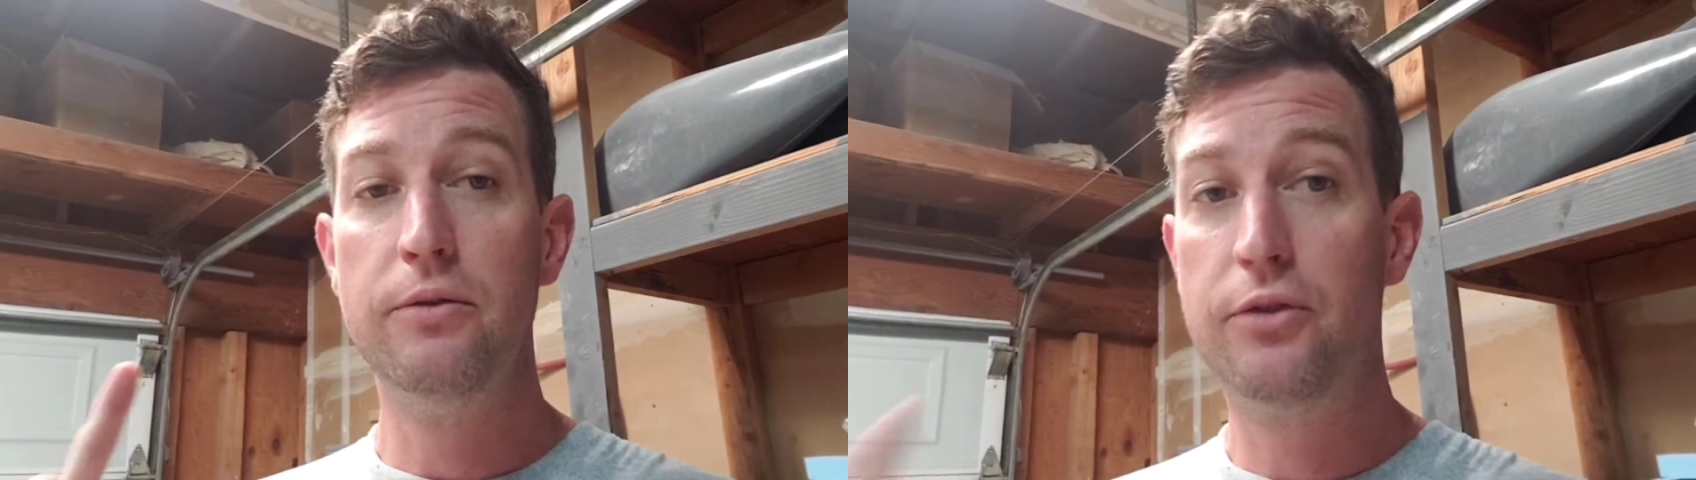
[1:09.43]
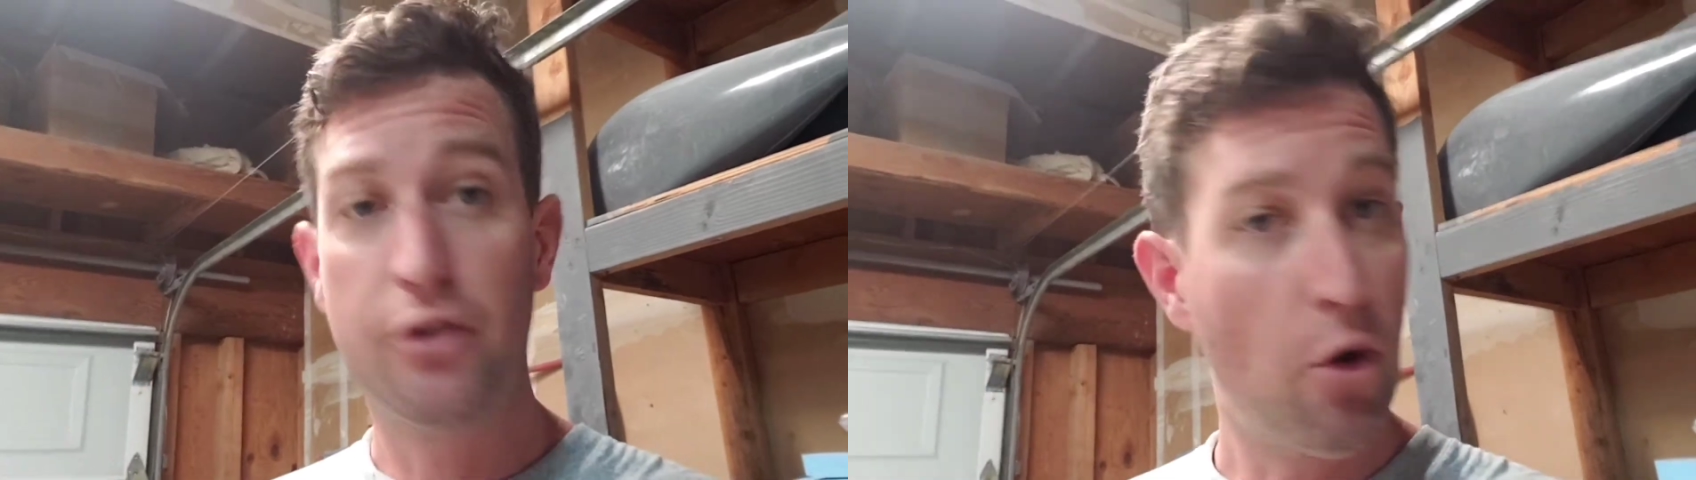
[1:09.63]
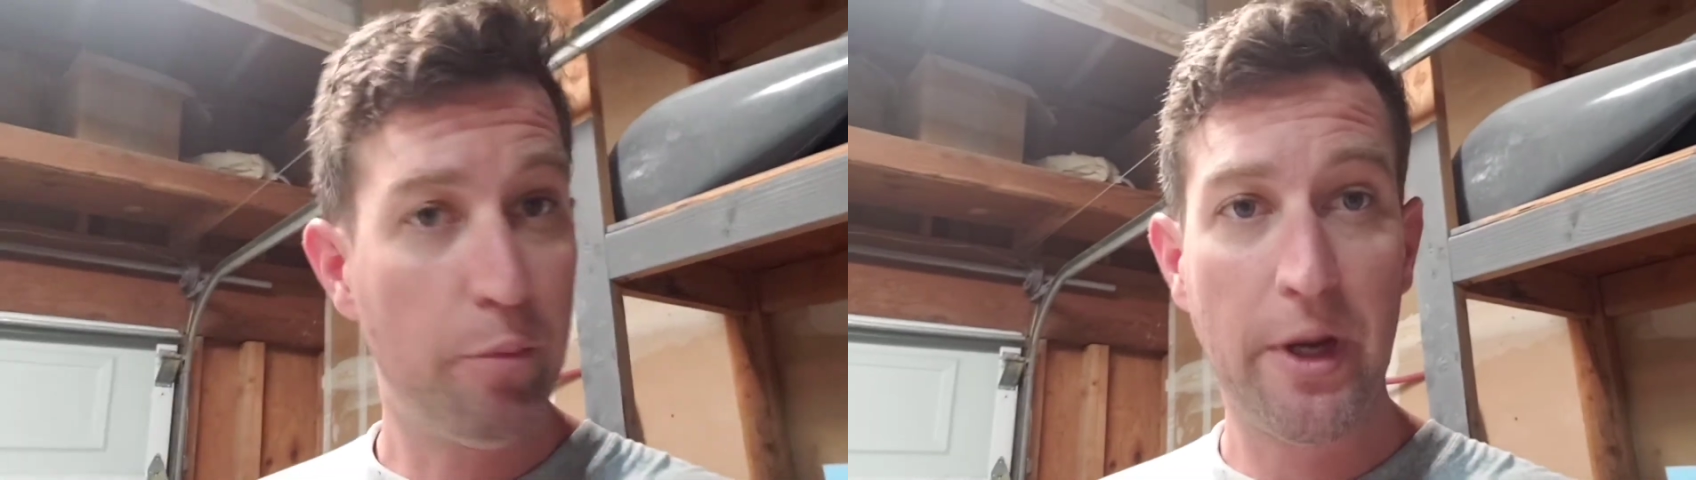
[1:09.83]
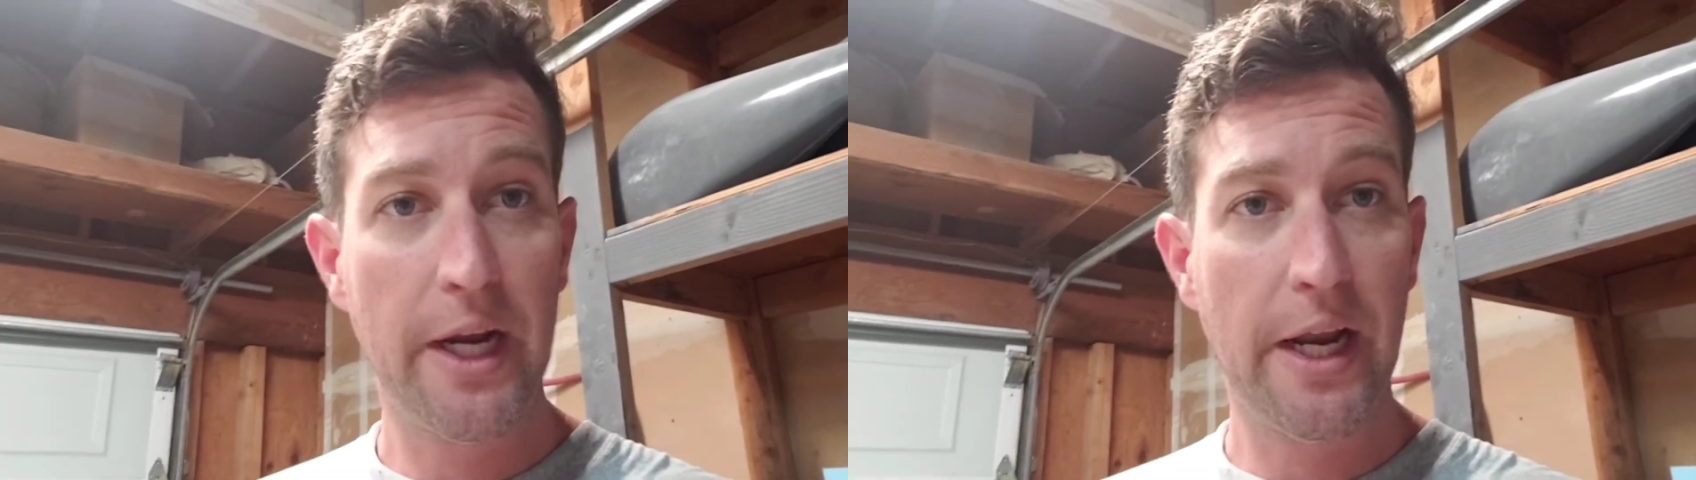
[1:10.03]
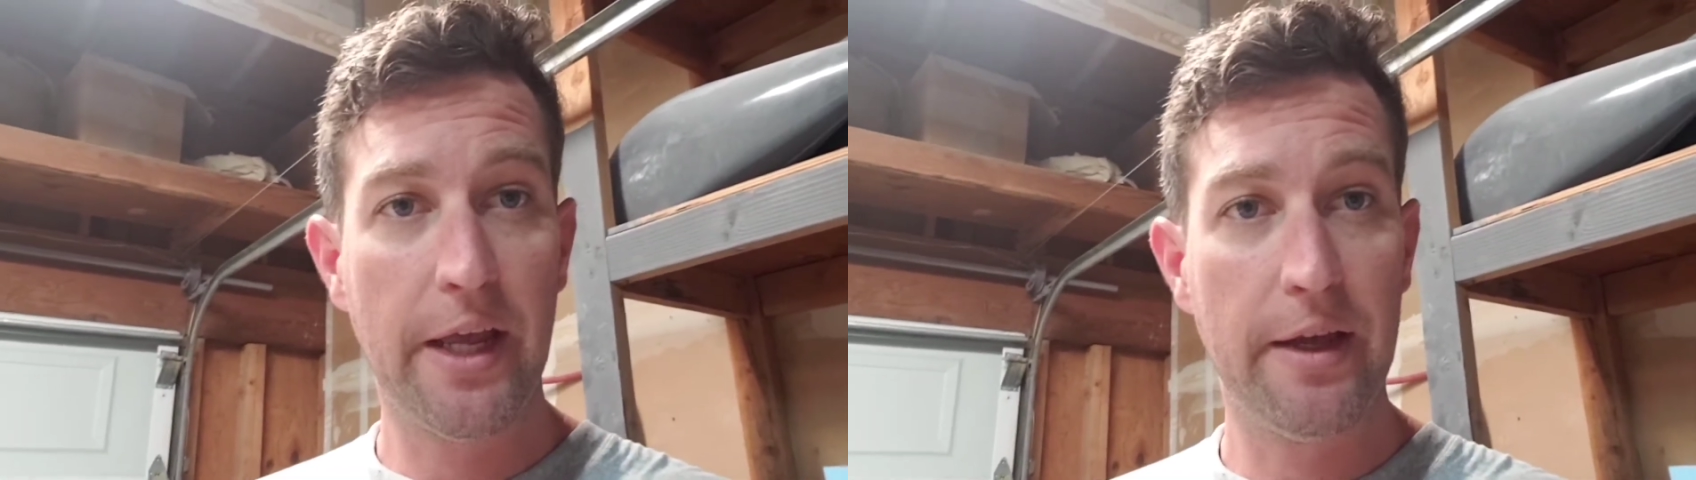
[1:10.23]
Don't be an
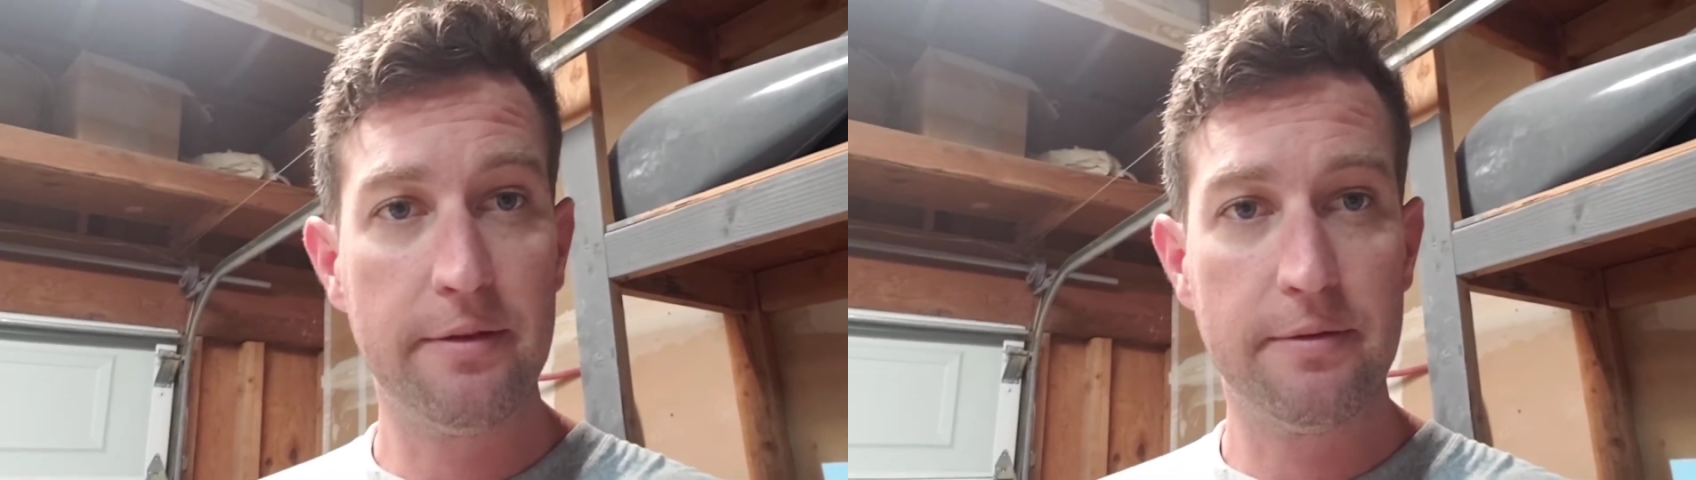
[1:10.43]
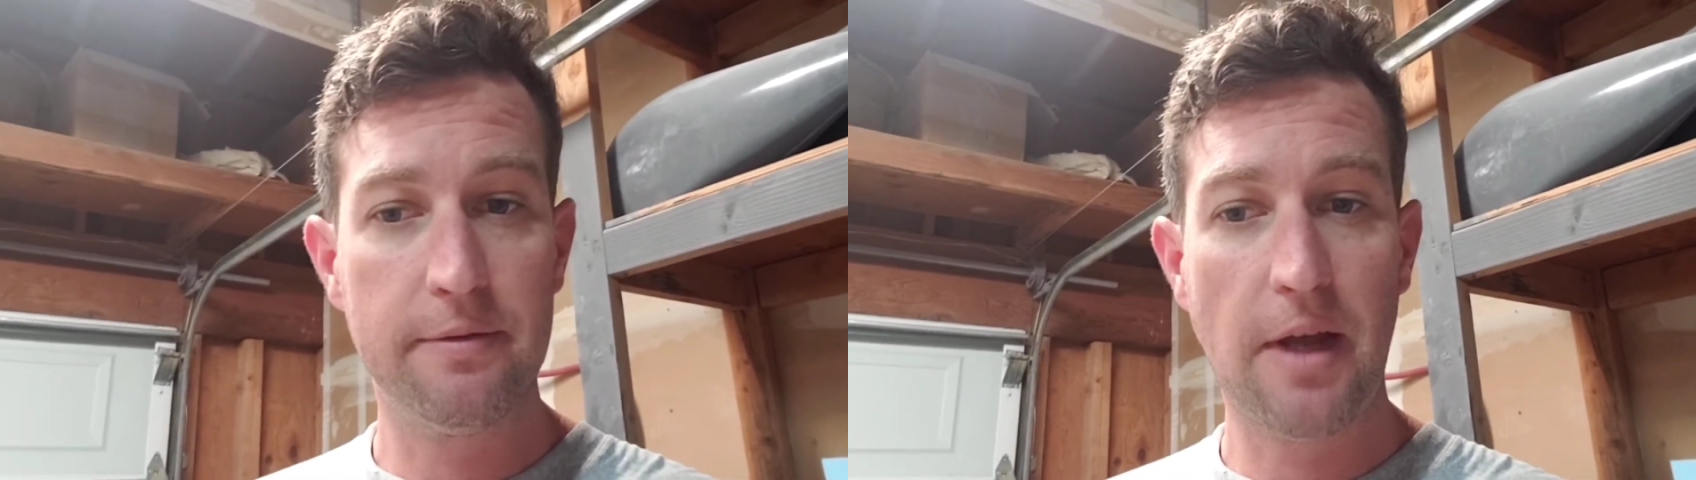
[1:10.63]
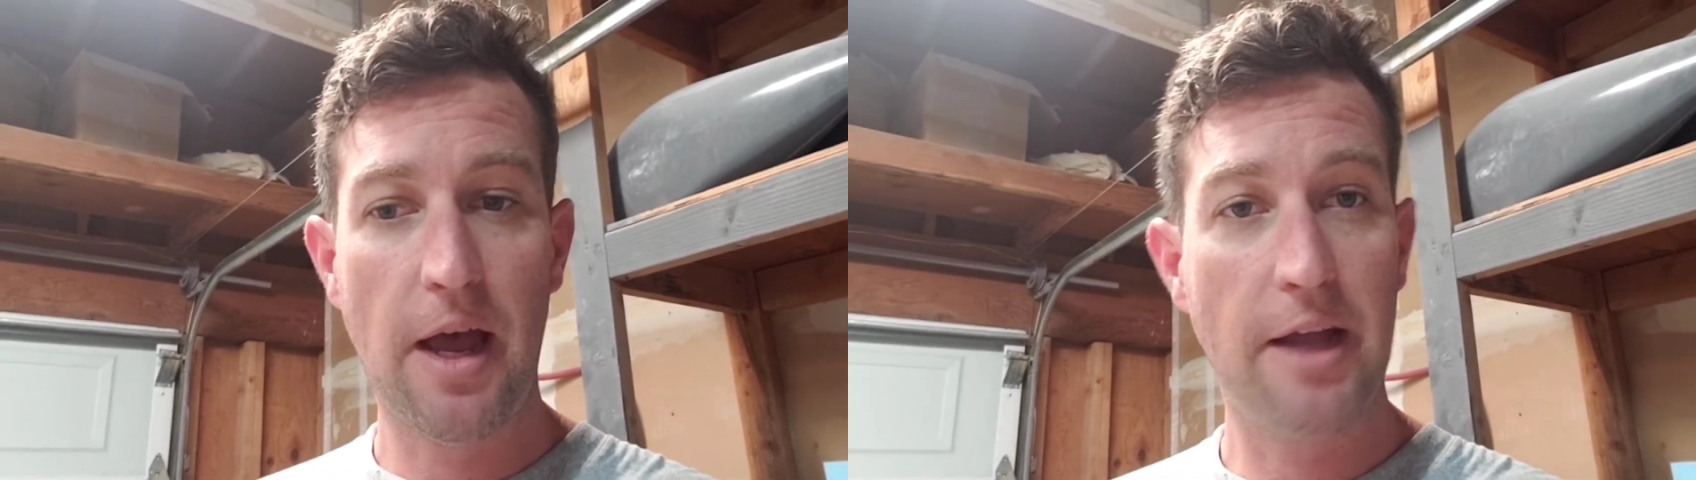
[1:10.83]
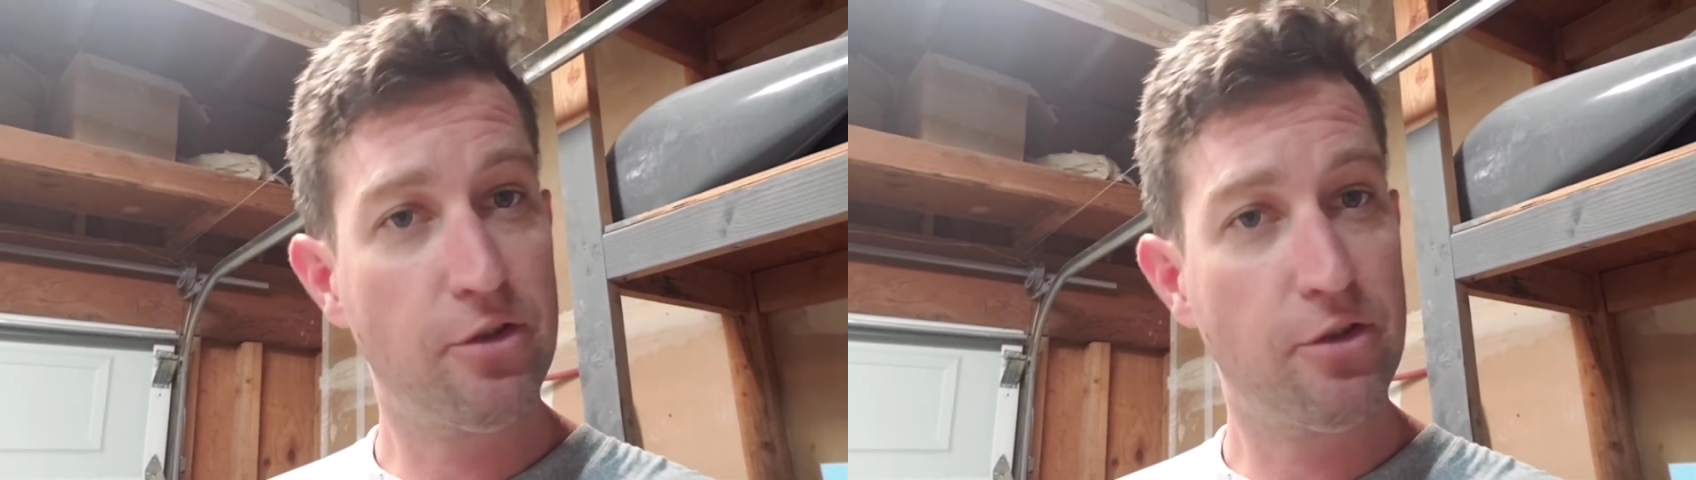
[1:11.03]
idiot and